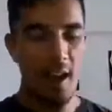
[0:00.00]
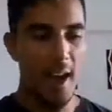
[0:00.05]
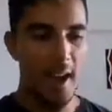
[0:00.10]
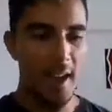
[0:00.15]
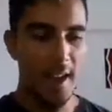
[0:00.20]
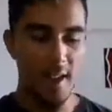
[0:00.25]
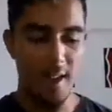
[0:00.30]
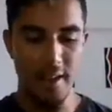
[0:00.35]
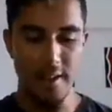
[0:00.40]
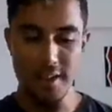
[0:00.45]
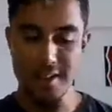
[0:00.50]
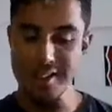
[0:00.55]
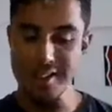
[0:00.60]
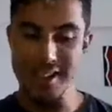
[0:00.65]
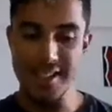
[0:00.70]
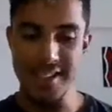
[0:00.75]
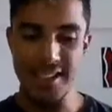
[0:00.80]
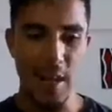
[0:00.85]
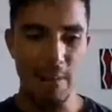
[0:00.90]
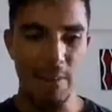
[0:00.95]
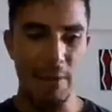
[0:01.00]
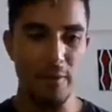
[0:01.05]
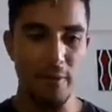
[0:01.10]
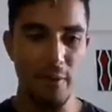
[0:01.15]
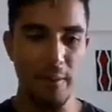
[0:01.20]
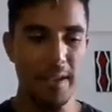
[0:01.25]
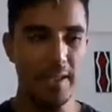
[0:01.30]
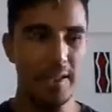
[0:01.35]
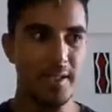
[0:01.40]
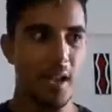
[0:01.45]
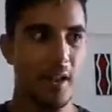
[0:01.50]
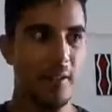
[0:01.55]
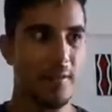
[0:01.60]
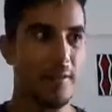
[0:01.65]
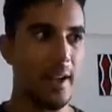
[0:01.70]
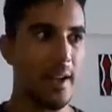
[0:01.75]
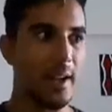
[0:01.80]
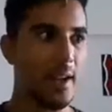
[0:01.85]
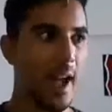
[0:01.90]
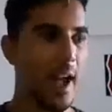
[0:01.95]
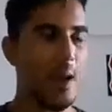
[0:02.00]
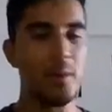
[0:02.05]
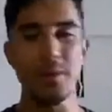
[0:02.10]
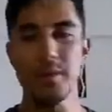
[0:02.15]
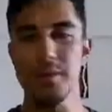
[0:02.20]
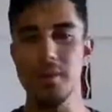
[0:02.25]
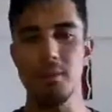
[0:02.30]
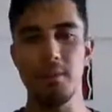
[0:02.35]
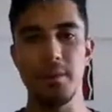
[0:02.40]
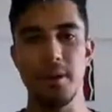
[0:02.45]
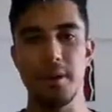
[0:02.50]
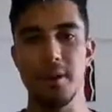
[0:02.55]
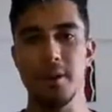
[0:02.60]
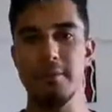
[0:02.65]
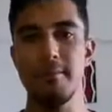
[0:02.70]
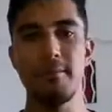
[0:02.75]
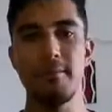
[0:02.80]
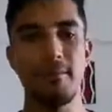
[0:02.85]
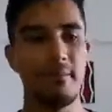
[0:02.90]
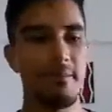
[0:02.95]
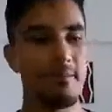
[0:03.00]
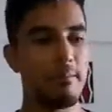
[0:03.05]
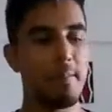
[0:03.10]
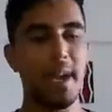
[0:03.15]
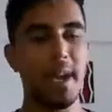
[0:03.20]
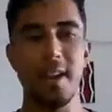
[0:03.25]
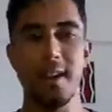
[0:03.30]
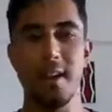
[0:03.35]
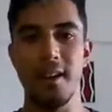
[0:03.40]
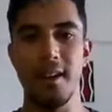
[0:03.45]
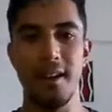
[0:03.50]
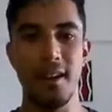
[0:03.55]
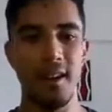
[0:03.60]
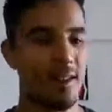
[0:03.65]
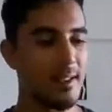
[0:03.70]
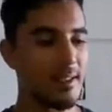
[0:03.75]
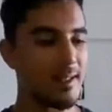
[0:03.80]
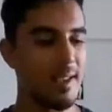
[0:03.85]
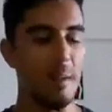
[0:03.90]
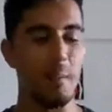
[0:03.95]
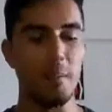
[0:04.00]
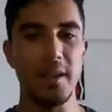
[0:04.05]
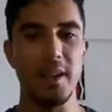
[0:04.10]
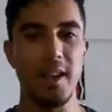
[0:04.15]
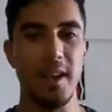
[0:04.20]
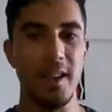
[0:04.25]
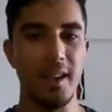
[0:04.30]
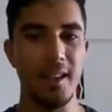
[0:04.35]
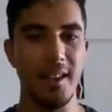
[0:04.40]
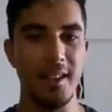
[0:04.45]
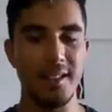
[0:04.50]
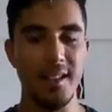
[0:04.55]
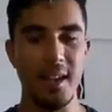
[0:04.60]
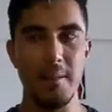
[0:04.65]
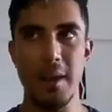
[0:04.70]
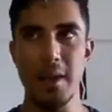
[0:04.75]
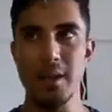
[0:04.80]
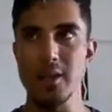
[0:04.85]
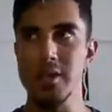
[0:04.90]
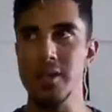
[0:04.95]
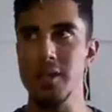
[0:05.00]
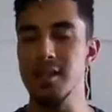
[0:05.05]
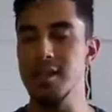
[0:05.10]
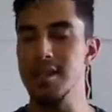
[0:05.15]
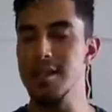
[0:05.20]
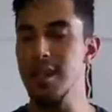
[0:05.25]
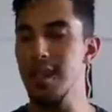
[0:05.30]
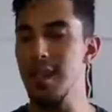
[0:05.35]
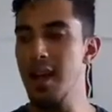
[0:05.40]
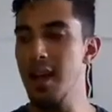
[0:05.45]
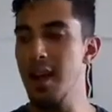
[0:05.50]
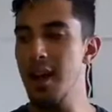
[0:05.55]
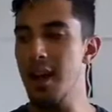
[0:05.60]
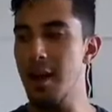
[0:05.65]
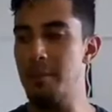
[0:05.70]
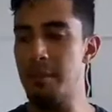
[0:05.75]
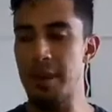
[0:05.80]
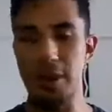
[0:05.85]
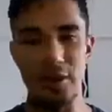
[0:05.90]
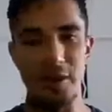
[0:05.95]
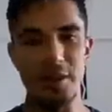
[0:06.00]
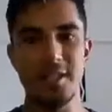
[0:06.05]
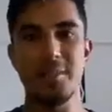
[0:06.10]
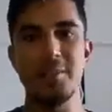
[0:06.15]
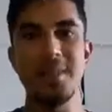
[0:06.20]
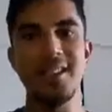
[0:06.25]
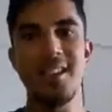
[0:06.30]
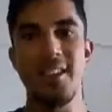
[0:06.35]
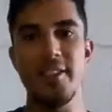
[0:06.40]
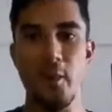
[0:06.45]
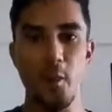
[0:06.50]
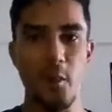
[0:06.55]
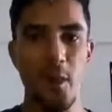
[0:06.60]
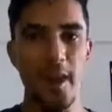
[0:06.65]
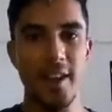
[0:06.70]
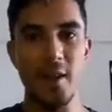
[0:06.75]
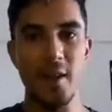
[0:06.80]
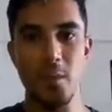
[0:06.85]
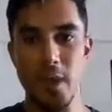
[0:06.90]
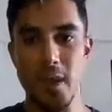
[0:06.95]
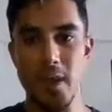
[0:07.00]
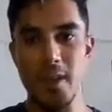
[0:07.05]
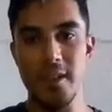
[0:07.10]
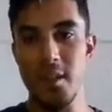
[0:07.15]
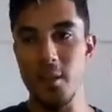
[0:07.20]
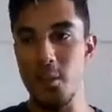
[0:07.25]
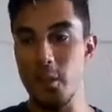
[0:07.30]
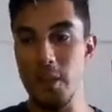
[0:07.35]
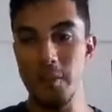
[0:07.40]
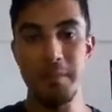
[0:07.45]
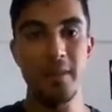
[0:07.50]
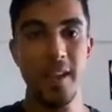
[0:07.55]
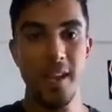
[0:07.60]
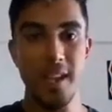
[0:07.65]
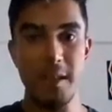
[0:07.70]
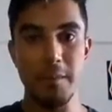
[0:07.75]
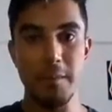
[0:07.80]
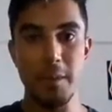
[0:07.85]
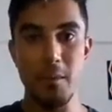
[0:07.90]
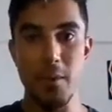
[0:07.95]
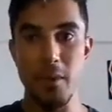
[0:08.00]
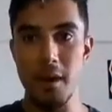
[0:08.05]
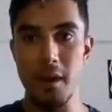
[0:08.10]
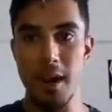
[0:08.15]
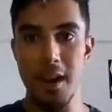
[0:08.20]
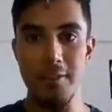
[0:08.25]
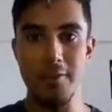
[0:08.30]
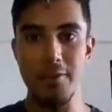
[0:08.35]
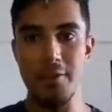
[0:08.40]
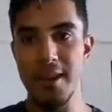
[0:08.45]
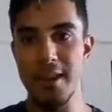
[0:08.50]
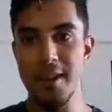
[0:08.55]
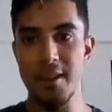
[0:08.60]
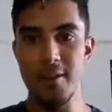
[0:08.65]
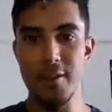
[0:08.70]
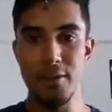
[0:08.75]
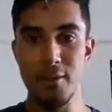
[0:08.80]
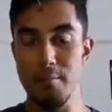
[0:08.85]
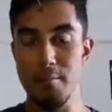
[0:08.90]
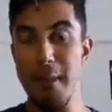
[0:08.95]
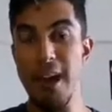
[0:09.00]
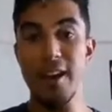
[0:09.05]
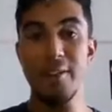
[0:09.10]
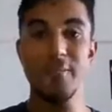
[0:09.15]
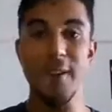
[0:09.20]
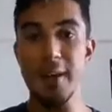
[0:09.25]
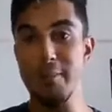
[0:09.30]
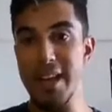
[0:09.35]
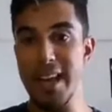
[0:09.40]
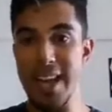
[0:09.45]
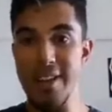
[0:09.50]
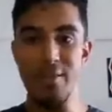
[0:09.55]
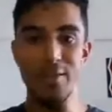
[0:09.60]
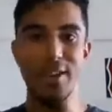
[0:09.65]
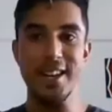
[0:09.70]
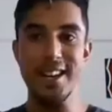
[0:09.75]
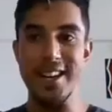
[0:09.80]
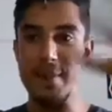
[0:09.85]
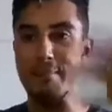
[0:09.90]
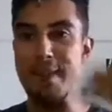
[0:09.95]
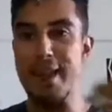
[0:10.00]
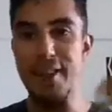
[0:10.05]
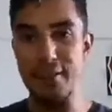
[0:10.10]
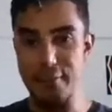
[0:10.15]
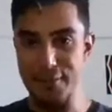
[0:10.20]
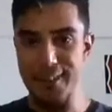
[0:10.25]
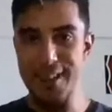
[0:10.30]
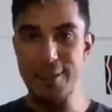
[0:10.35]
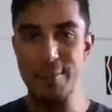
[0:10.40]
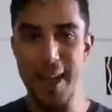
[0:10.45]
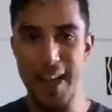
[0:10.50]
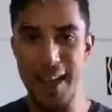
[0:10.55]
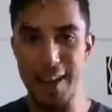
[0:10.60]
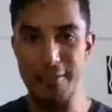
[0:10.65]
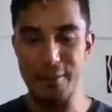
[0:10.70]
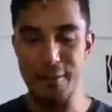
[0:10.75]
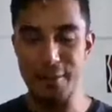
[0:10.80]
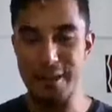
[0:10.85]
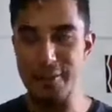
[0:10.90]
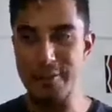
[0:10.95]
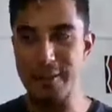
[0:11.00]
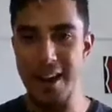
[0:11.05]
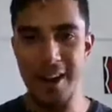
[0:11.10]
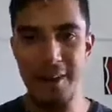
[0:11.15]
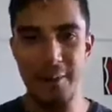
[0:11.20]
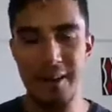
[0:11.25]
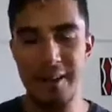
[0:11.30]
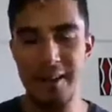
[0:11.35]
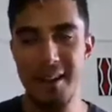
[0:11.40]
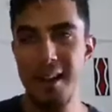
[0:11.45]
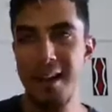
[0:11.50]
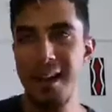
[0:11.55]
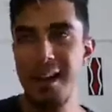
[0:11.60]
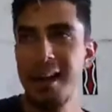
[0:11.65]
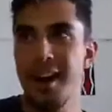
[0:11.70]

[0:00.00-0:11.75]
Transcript: And as an example for myself, like I was super beta, supplicating, as I mentioned. I learned to be another way, in a way that women like me more. I've modified behavior to get better feedback from the environment.